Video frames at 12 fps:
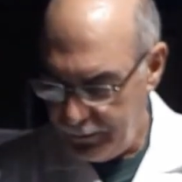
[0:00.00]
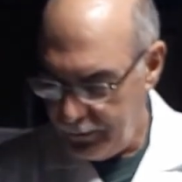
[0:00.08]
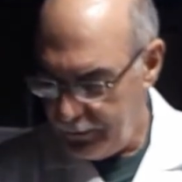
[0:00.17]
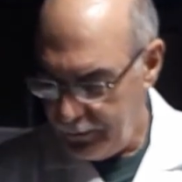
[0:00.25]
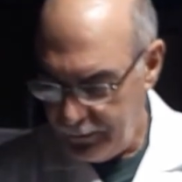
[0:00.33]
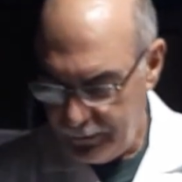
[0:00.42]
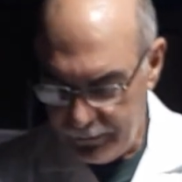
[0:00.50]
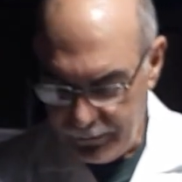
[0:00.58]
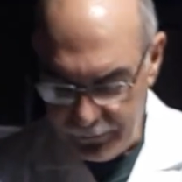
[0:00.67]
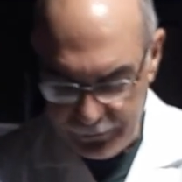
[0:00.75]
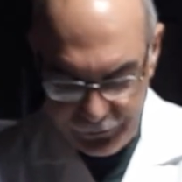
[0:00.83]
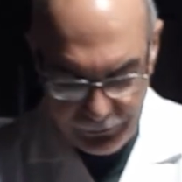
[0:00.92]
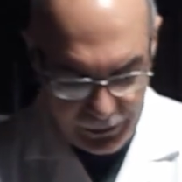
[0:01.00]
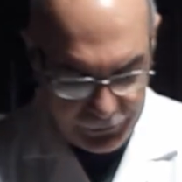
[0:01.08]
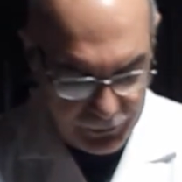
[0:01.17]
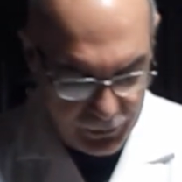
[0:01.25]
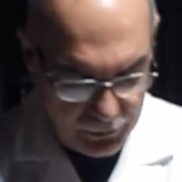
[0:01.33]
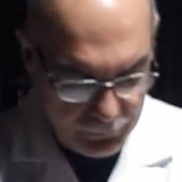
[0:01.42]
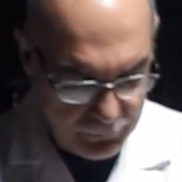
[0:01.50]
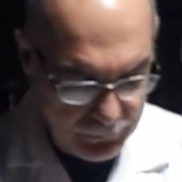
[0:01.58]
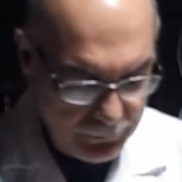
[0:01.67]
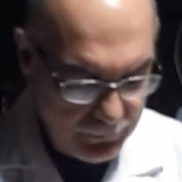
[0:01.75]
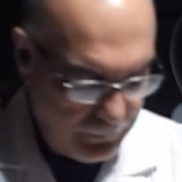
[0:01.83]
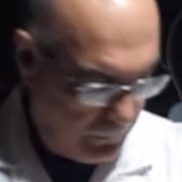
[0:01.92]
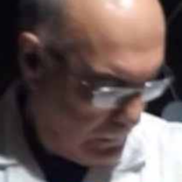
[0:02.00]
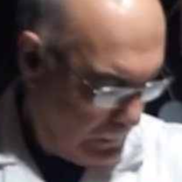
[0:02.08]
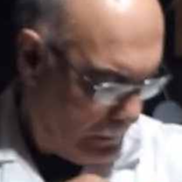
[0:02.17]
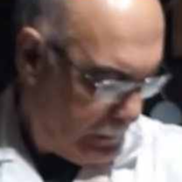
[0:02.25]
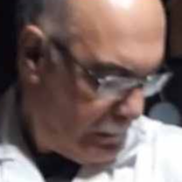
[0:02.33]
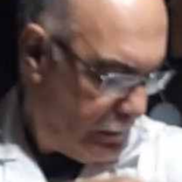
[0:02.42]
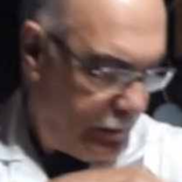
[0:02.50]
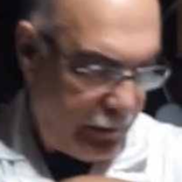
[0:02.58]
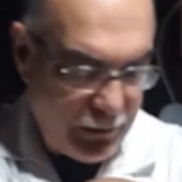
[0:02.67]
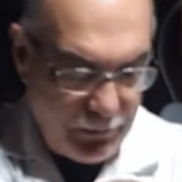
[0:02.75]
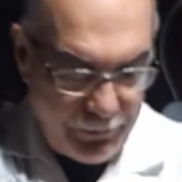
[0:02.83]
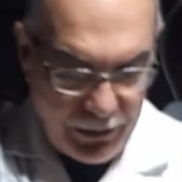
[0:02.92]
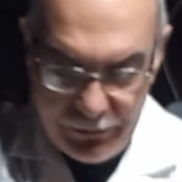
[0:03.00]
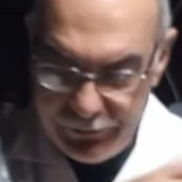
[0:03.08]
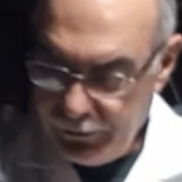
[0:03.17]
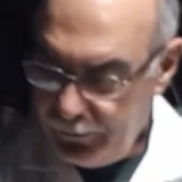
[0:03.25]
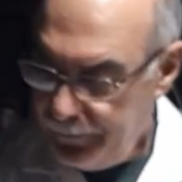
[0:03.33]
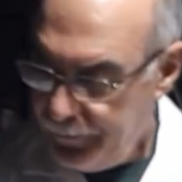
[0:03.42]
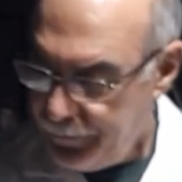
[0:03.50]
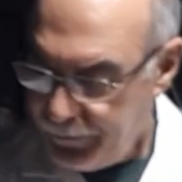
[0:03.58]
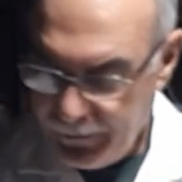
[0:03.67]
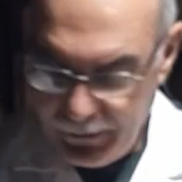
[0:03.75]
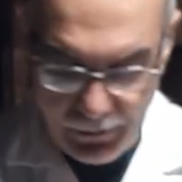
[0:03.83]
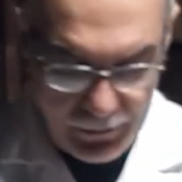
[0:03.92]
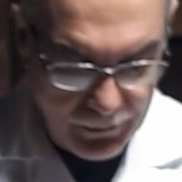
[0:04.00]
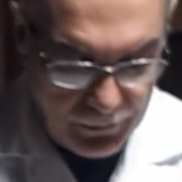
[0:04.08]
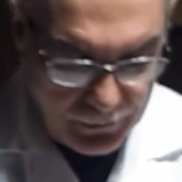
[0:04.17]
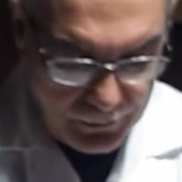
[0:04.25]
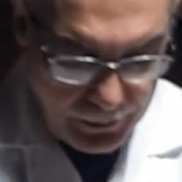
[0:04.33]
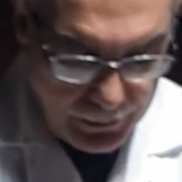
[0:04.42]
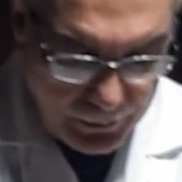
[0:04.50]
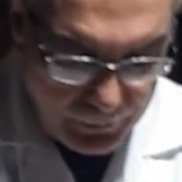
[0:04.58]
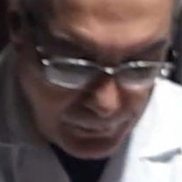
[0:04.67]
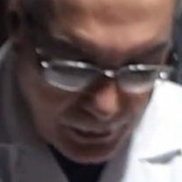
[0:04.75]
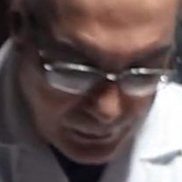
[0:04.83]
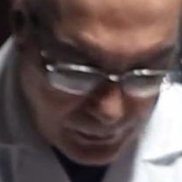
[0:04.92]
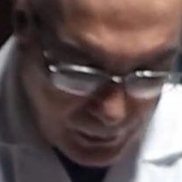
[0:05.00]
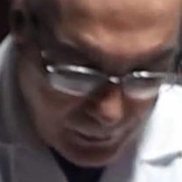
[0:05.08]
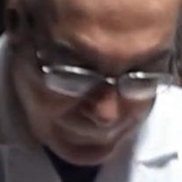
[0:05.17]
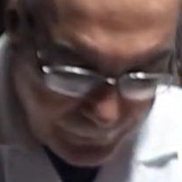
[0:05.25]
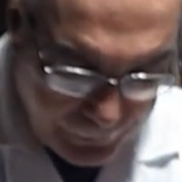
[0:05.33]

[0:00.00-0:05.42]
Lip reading: I'm going to stretch it out, get a pencil, and mark off